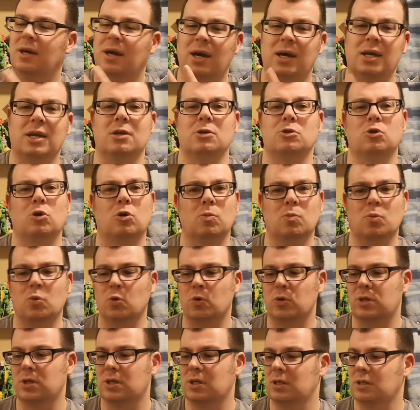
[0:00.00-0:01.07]
in its alt
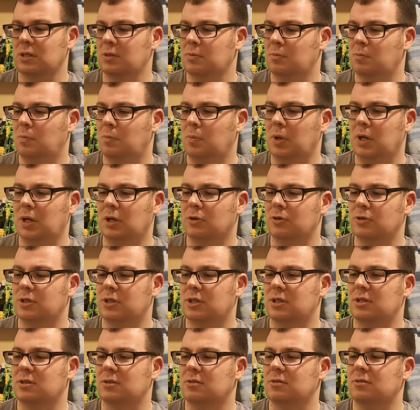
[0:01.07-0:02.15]
mode
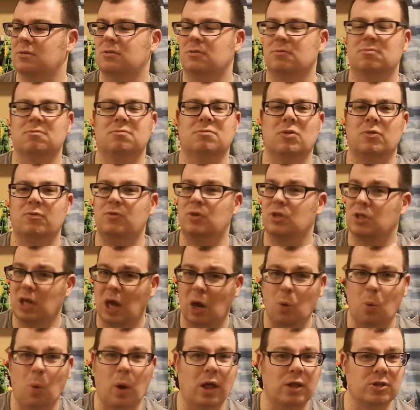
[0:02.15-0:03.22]
because of just
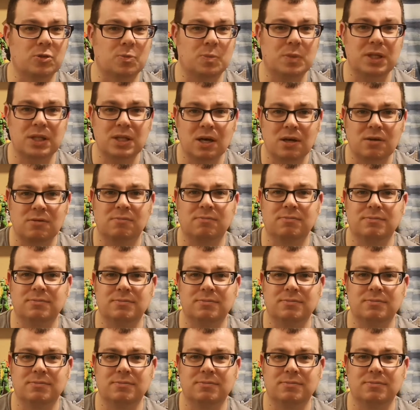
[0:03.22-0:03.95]
how well it's been done.